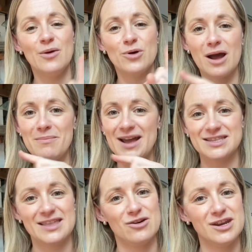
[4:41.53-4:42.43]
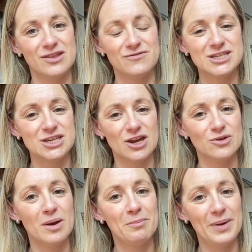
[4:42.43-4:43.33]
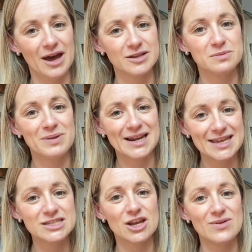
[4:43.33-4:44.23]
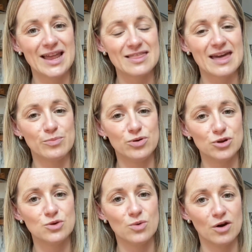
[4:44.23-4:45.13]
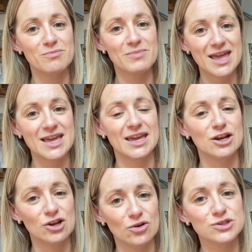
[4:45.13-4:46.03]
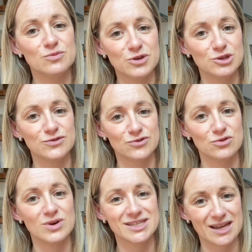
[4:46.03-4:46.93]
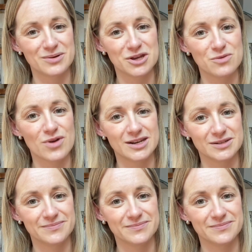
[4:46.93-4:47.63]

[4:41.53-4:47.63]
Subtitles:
We'll come back to that in another video, but please don't let that put you off making lots of beautiful sourdough bread.